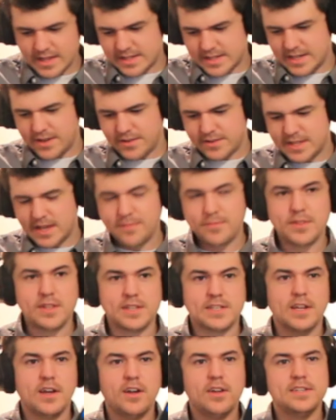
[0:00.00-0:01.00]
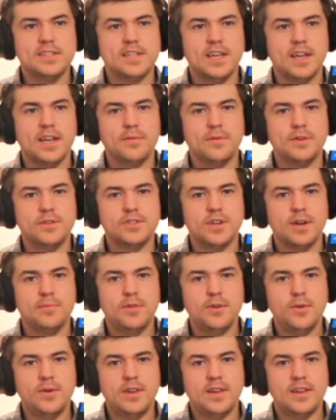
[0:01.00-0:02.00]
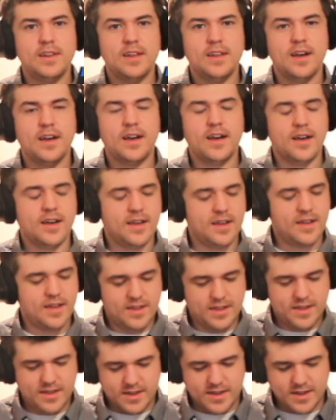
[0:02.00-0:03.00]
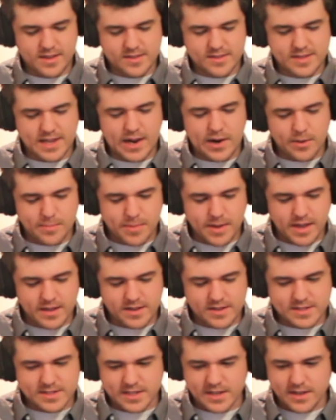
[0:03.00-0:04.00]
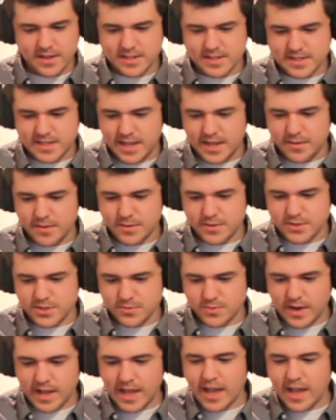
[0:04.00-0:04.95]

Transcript: now it's time for the solid state, which I'm doing a terabyte solid state, which is what I have in